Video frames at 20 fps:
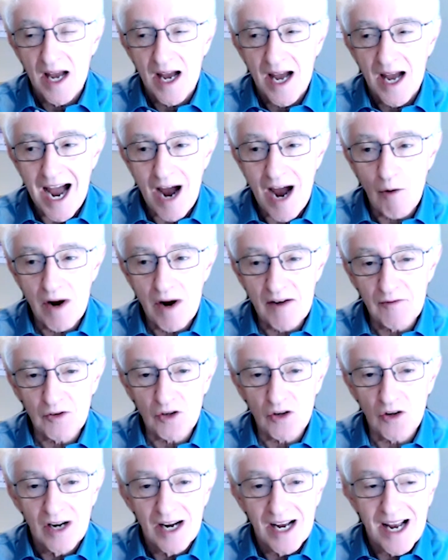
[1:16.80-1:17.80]

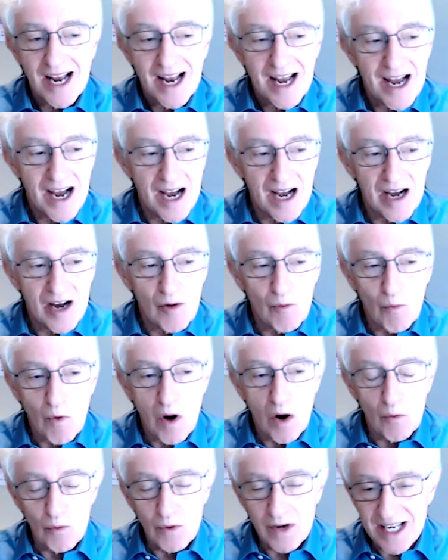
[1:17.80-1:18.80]
However,
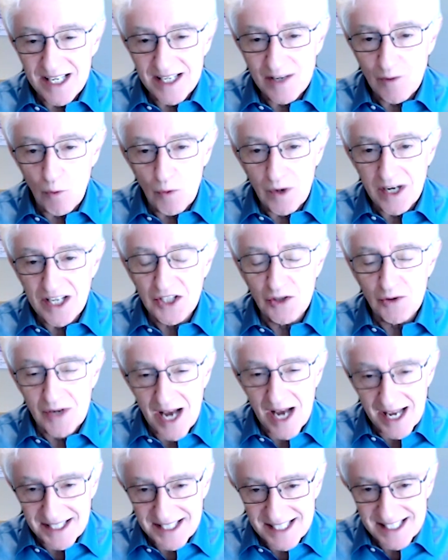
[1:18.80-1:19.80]
what we do
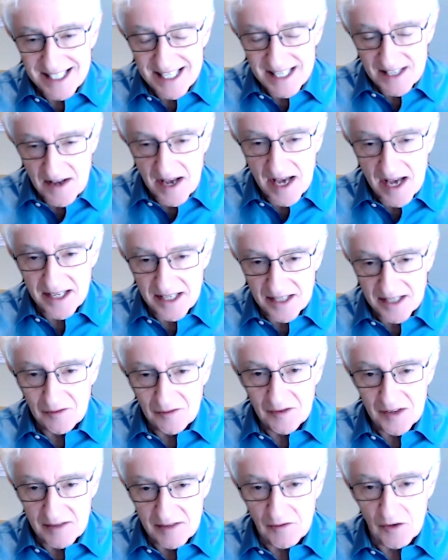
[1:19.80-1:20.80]
not see that in
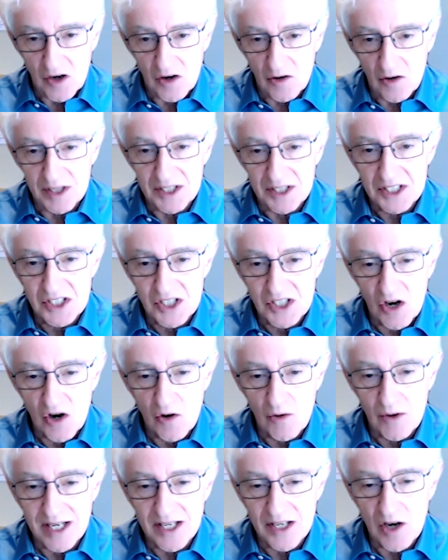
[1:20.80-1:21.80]
vivo. And
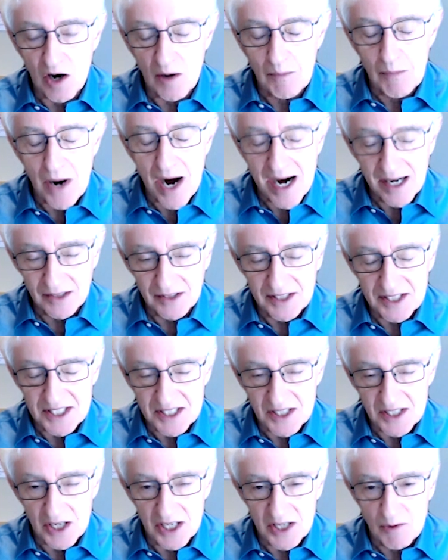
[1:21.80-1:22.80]
so in our pilot
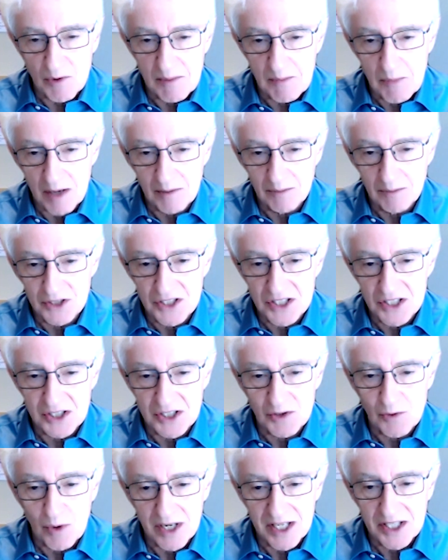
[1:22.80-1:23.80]
study we published in
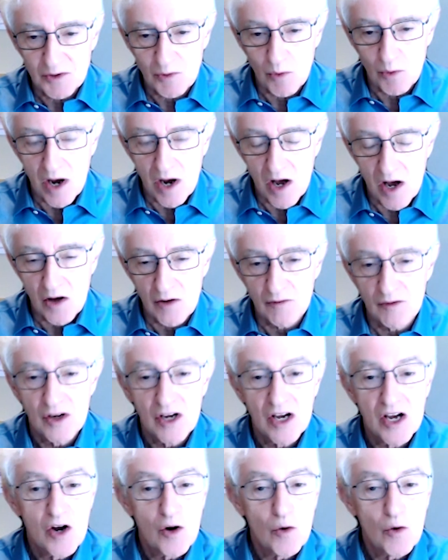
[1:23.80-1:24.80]
2012,
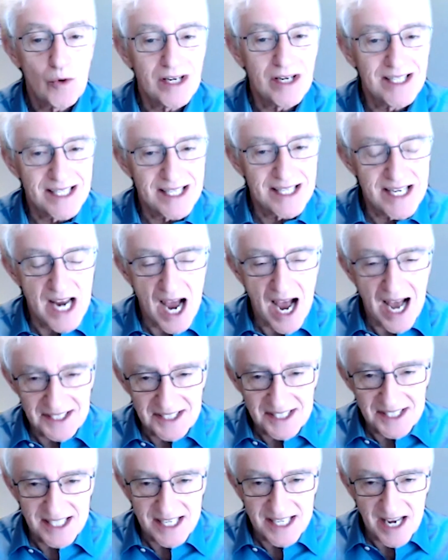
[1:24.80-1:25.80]
we did not
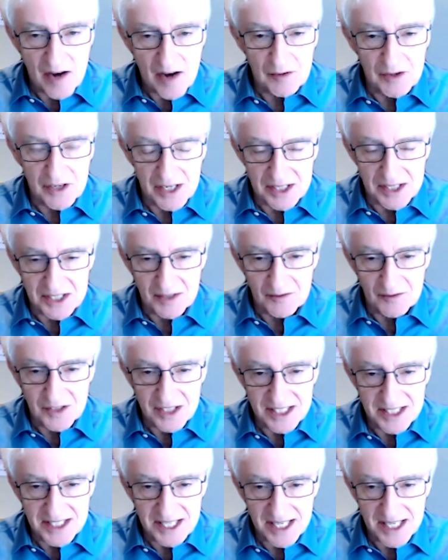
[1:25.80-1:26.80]
see evidence of
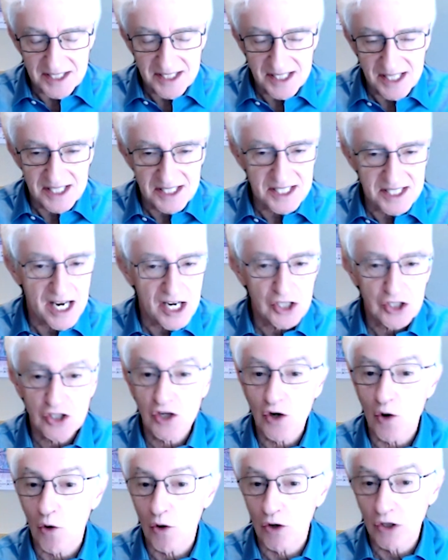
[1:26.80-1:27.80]
desensitization
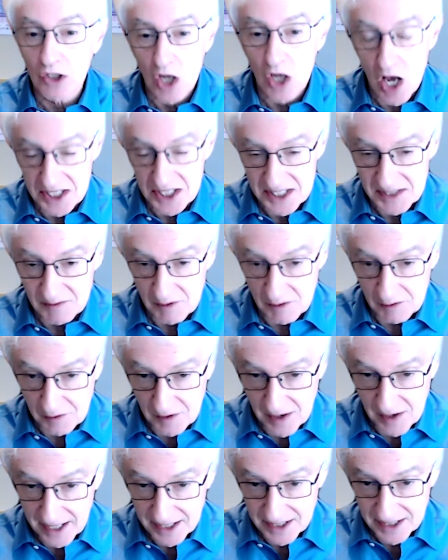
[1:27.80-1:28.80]
or loss of
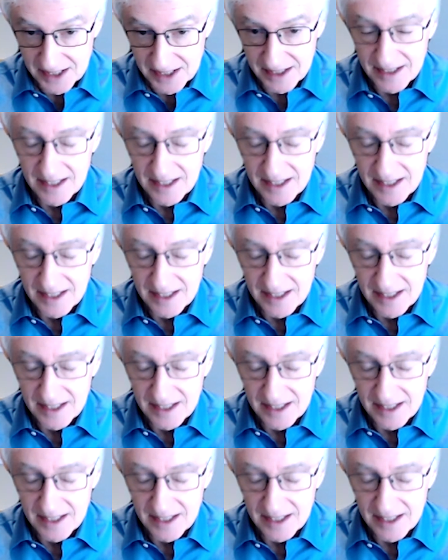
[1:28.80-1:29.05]
effect.